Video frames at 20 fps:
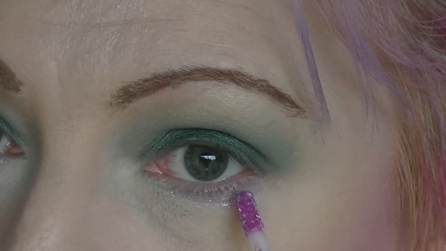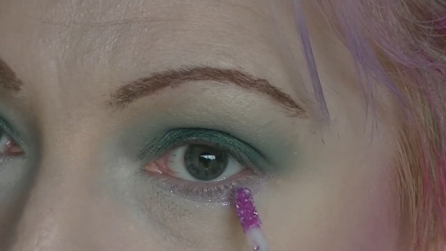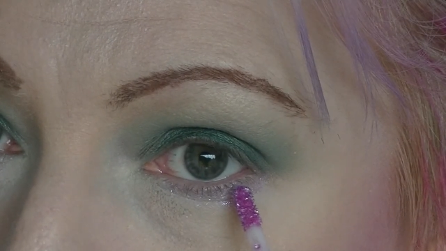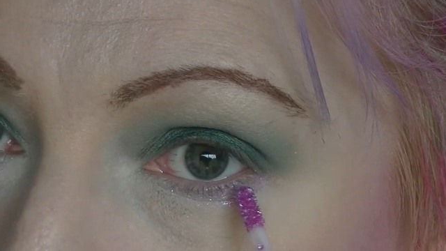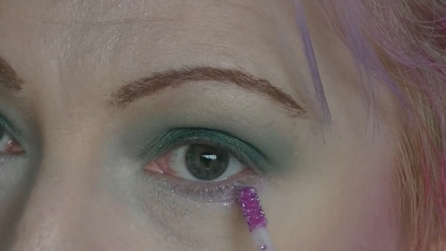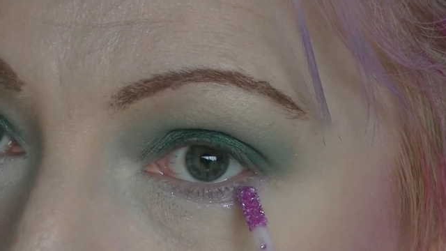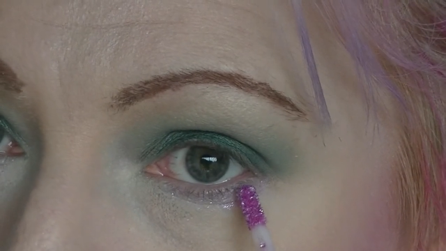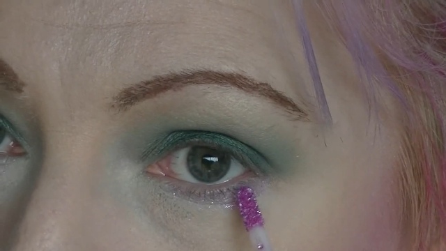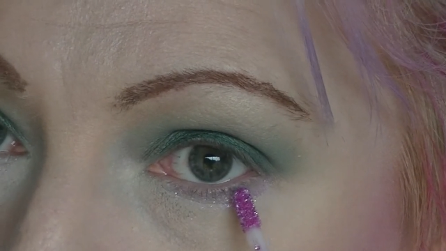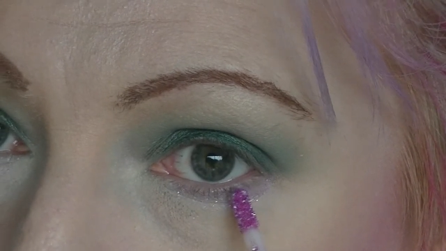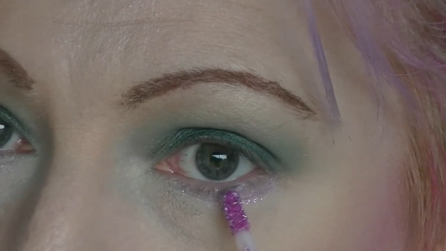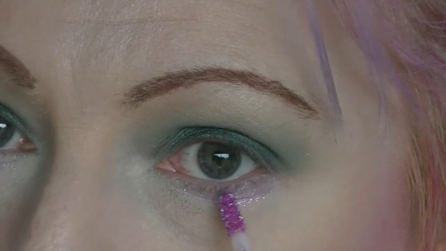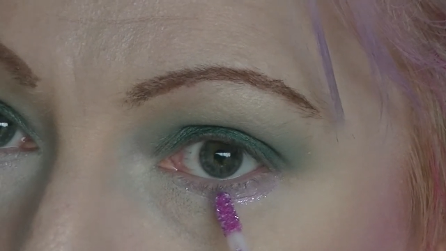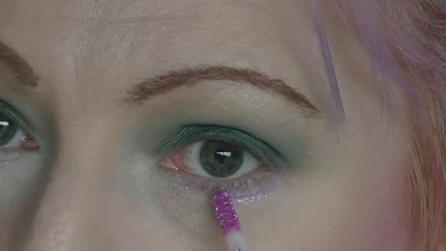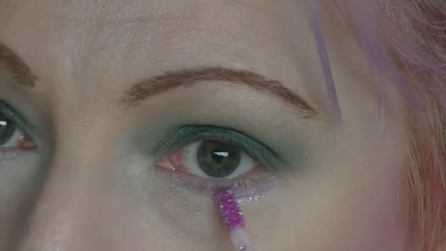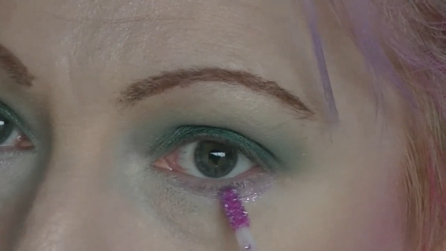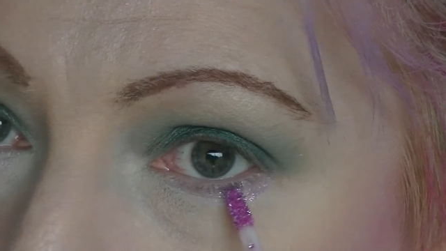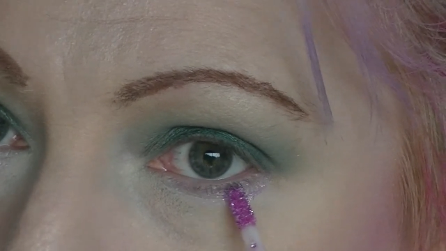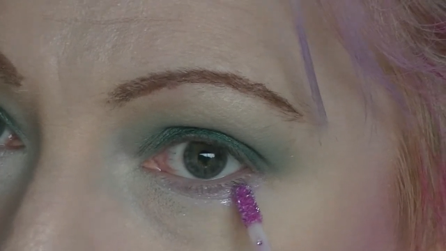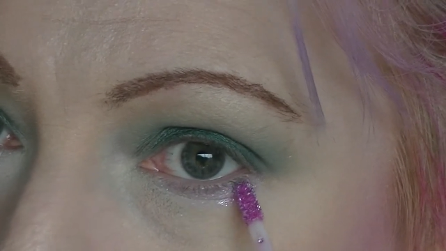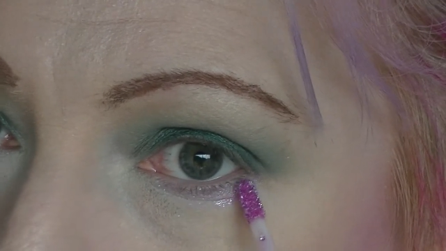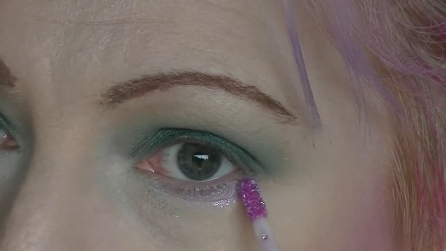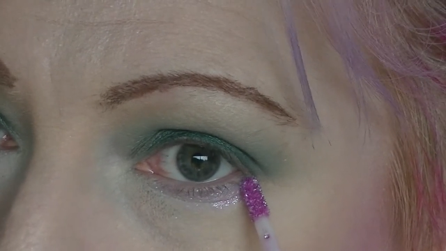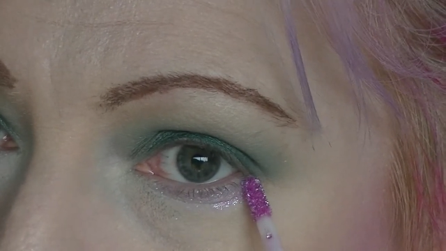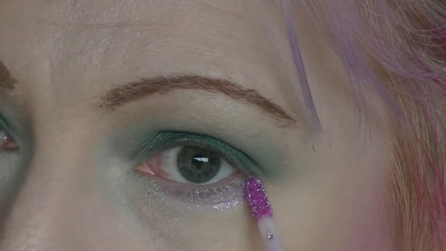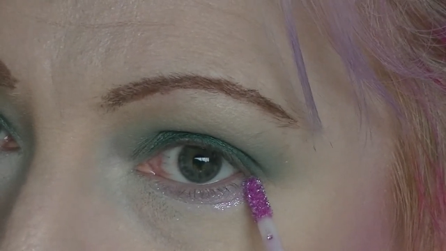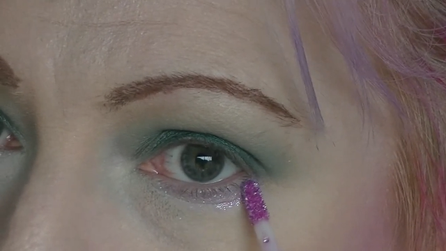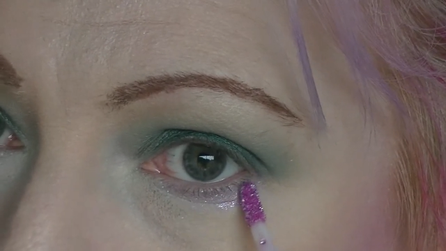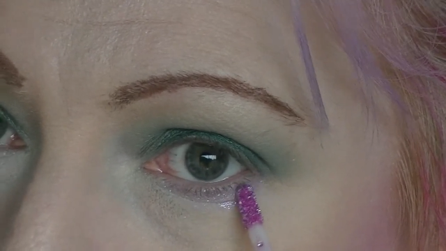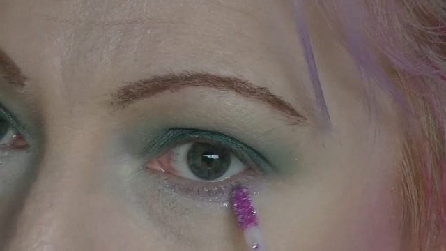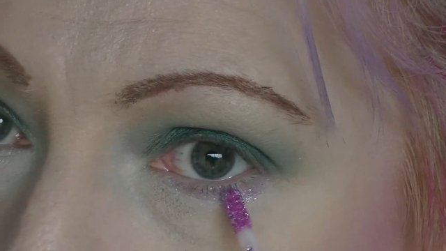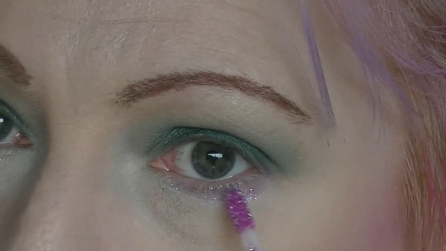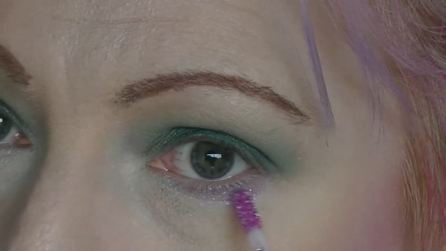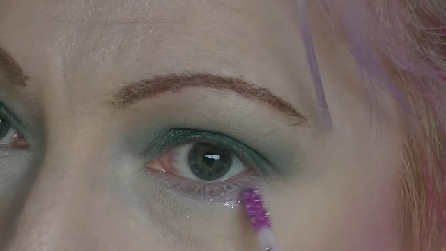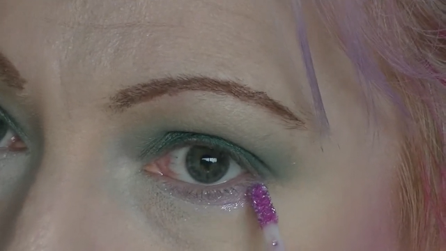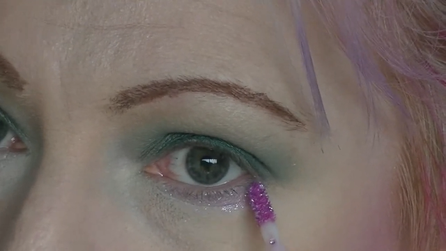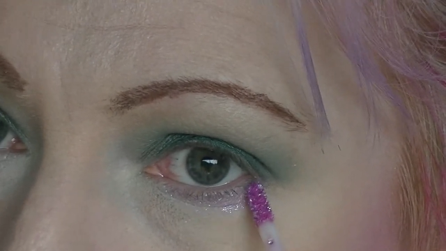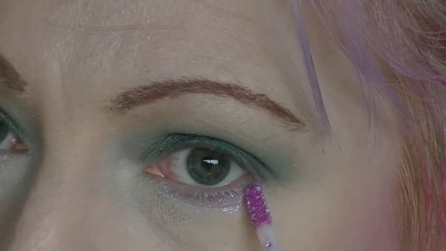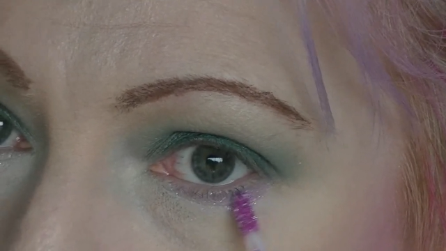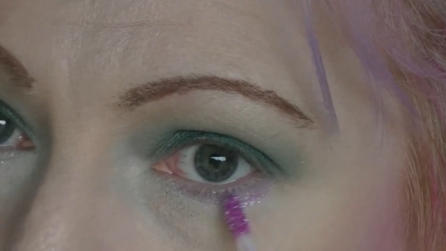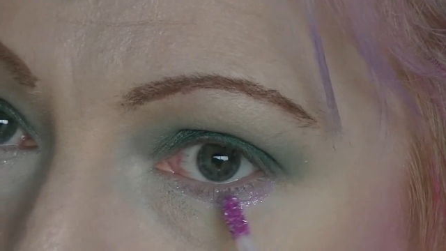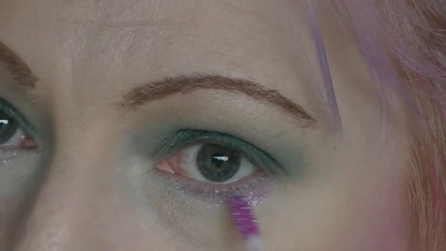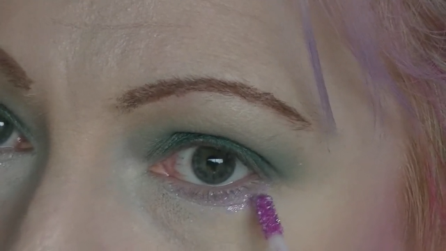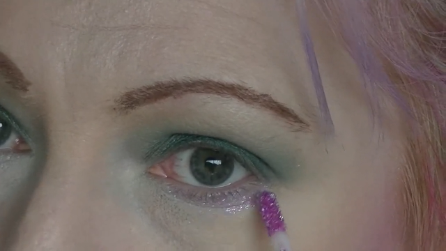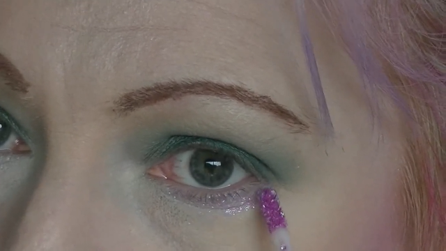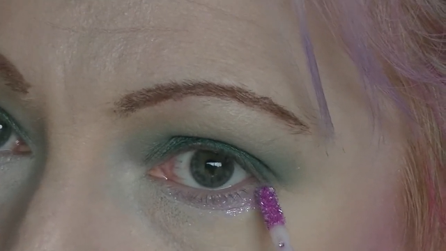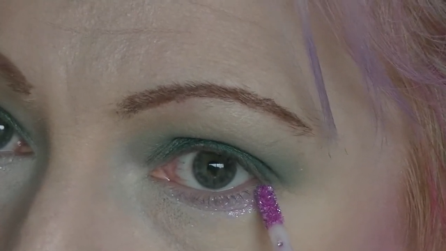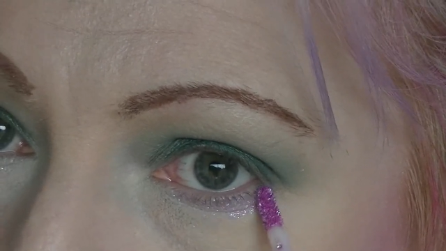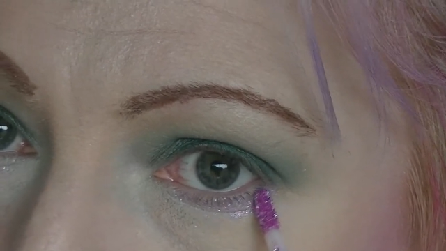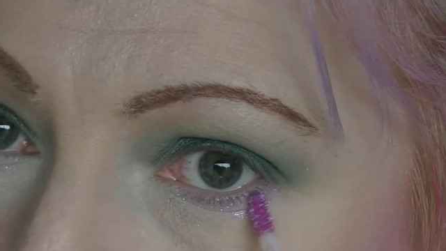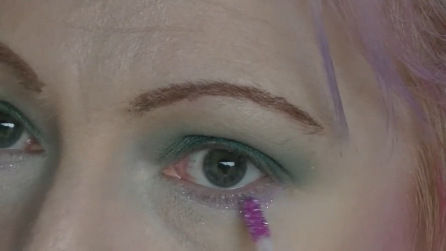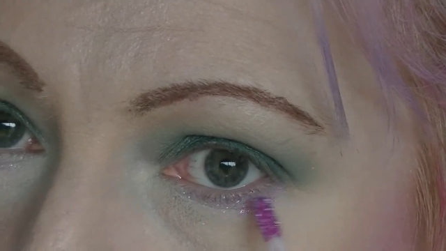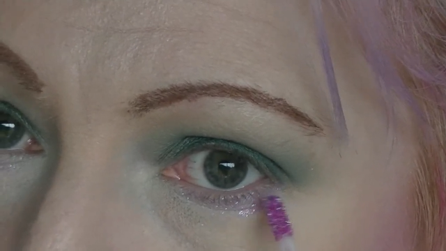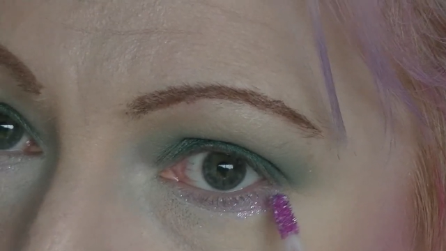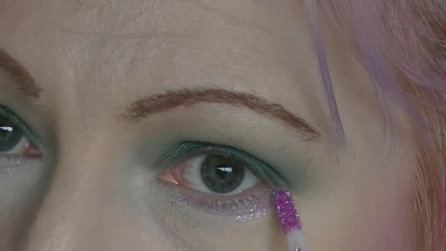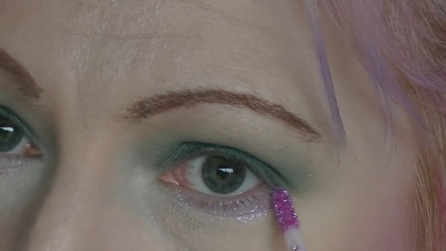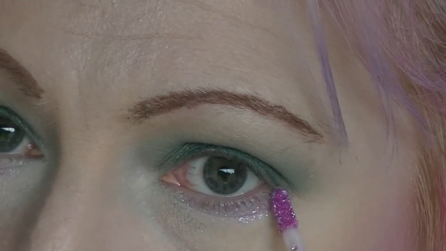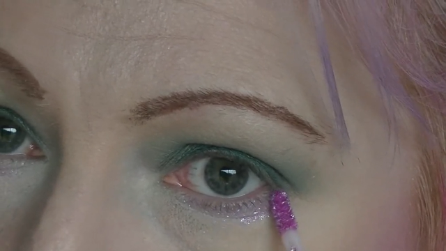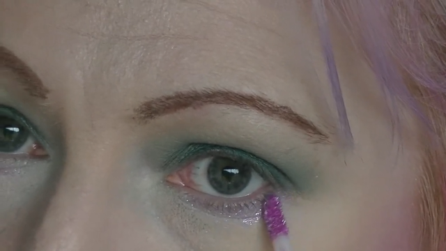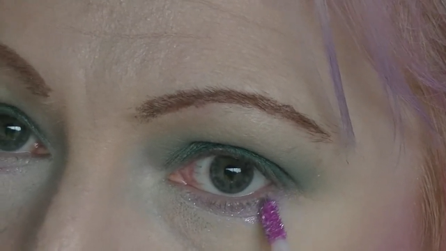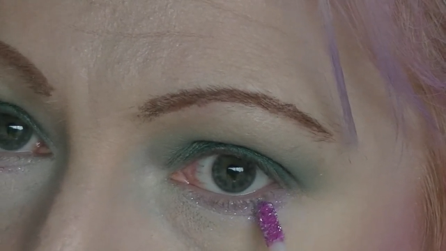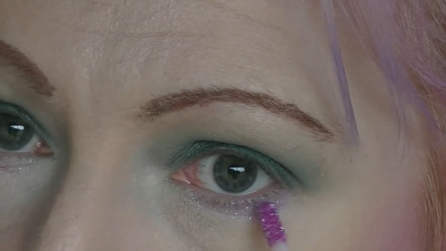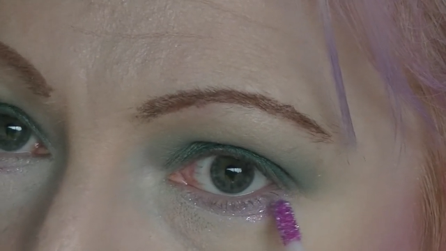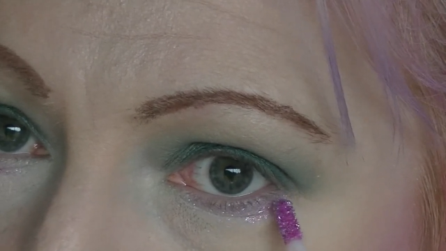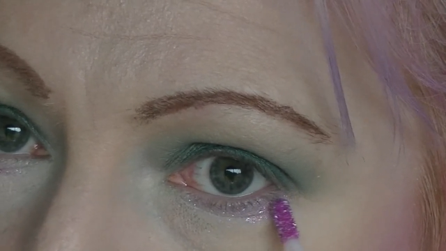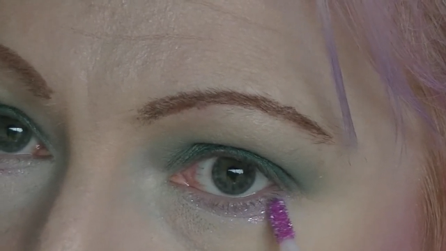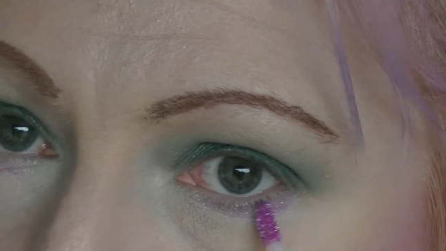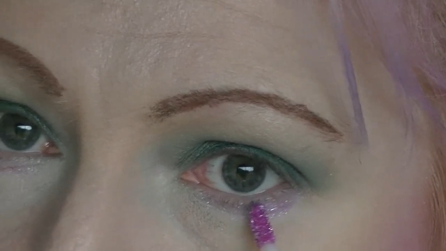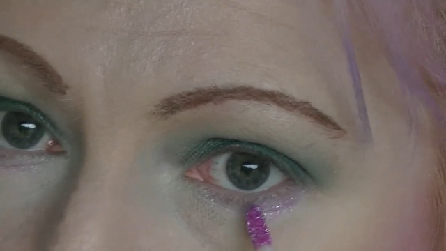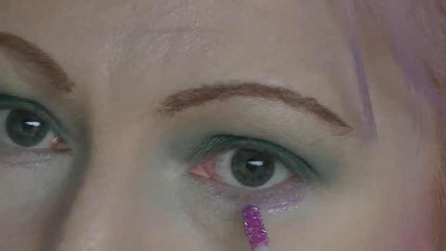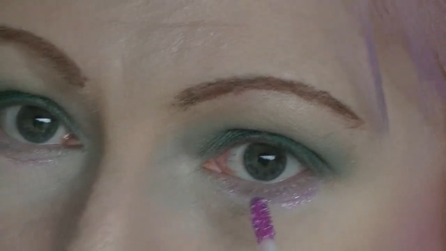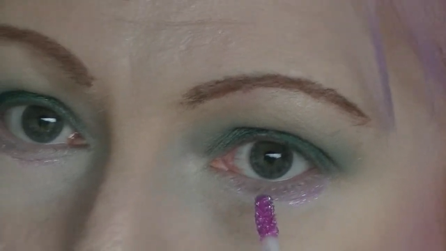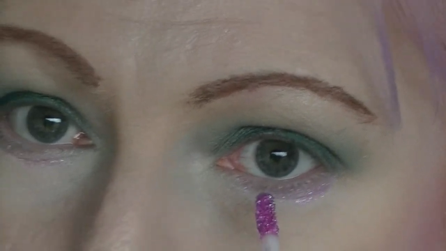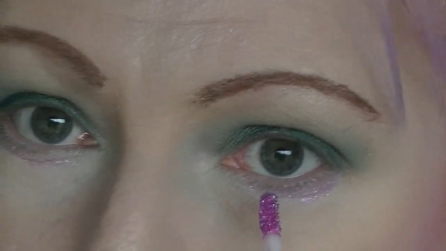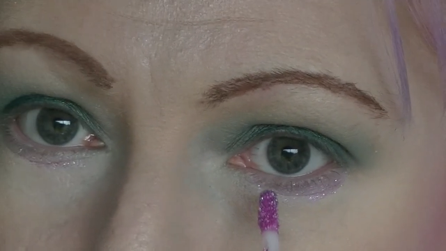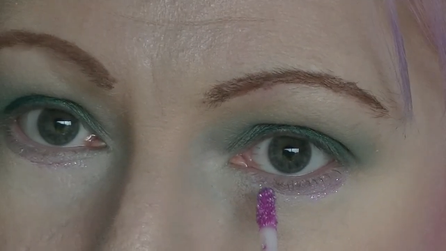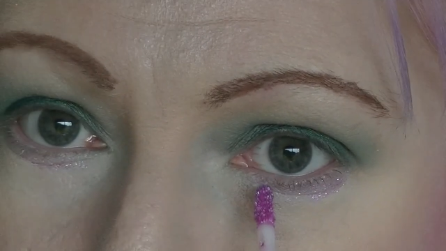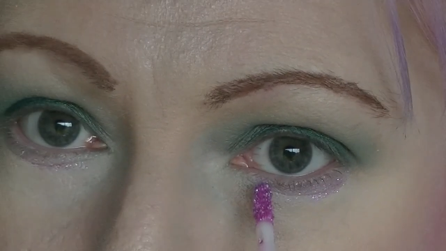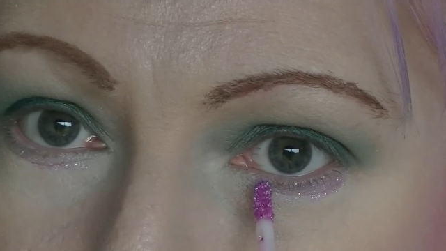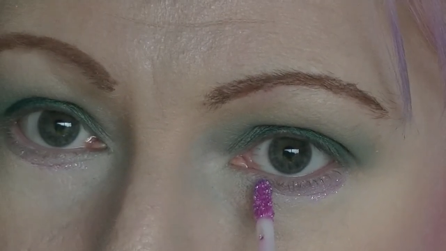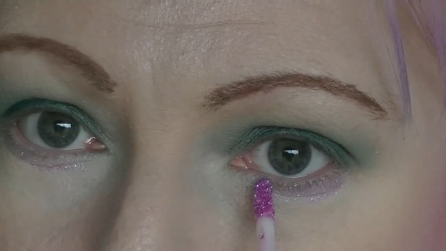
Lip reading: [unreadable: no face in view]